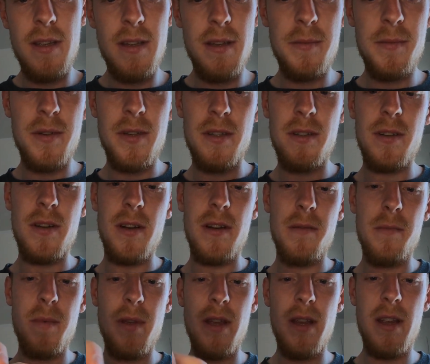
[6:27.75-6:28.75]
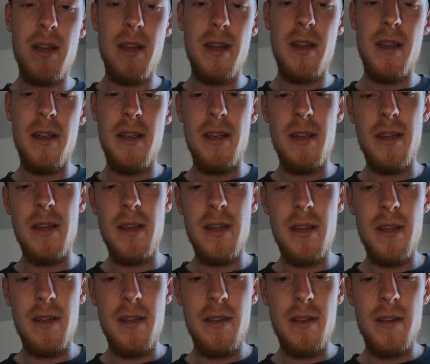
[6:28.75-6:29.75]
I'm just gonna make
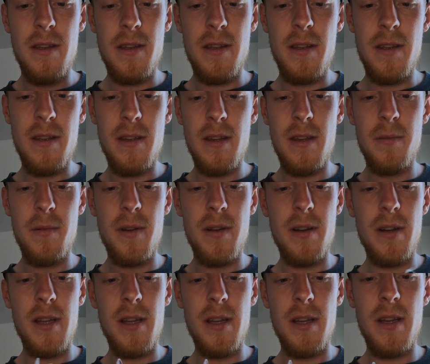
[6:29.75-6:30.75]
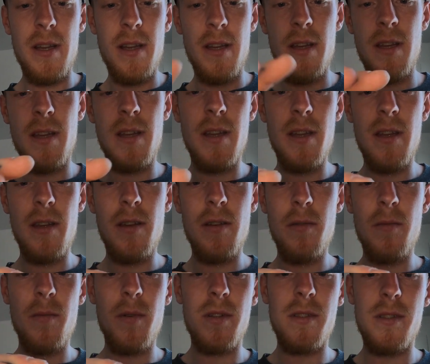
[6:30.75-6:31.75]
another,
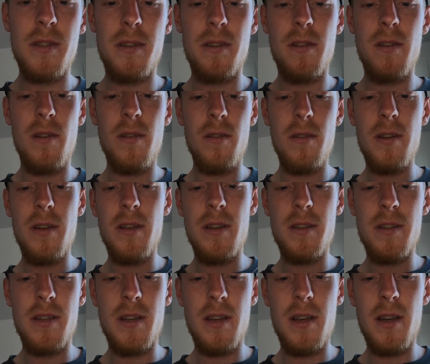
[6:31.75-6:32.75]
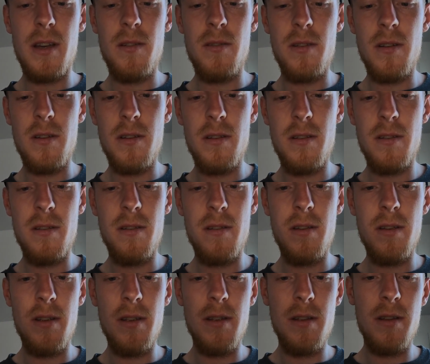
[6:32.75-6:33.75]
what's it called, Scout's
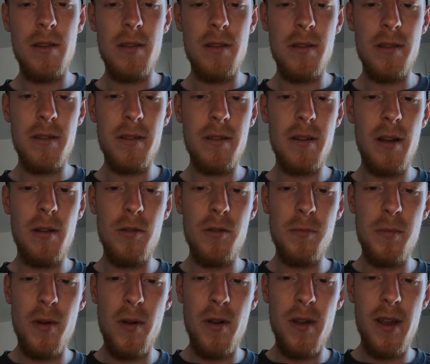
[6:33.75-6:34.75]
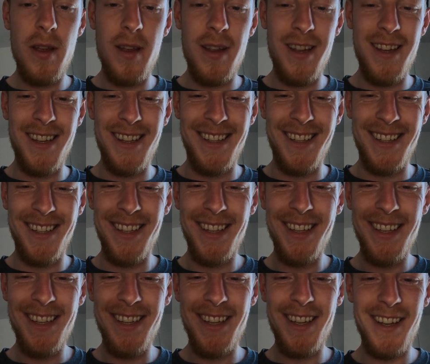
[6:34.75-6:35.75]
boy,
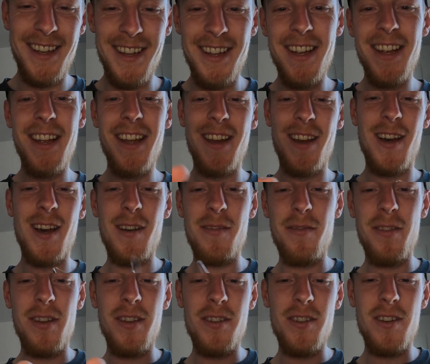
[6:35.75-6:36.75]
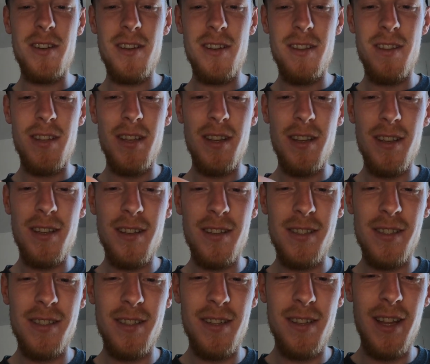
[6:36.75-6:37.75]
a half inch, I think,
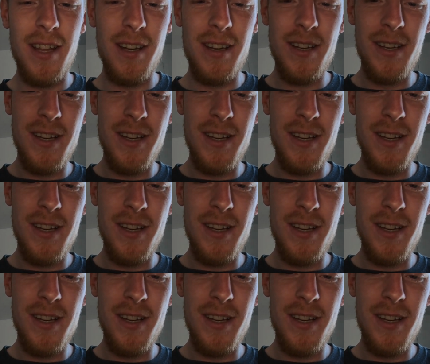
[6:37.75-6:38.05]
is it that?